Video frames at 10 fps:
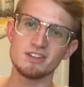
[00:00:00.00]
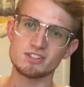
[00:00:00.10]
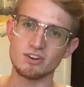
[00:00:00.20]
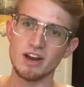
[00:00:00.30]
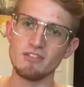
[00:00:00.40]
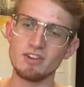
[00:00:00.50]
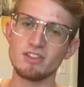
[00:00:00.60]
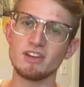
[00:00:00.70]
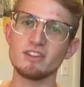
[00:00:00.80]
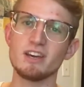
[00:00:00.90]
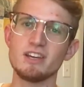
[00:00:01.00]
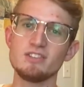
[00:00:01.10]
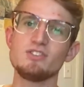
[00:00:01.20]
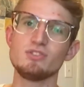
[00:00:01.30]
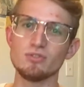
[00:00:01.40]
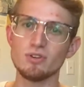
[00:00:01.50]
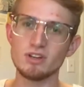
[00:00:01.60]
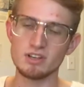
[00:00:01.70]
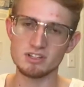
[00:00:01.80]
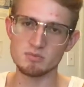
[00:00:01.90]
So everything that he's
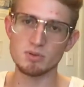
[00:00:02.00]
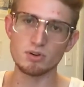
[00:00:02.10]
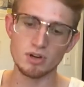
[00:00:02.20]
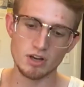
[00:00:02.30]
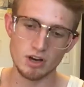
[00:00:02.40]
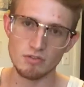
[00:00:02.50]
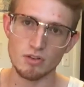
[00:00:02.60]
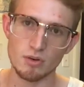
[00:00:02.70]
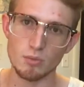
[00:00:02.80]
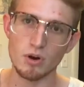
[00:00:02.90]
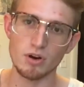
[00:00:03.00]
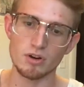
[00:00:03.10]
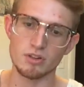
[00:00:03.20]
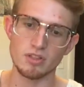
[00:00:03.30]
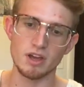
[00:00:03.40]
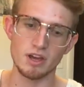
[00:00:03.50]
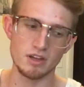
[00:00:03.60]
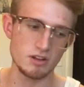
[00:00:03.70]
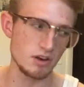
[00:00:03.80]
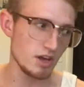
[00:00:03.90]
doing, he's building off of the work
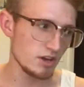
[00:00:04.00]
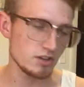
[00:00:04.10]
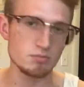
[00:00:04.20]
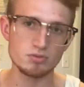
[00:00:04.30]
in the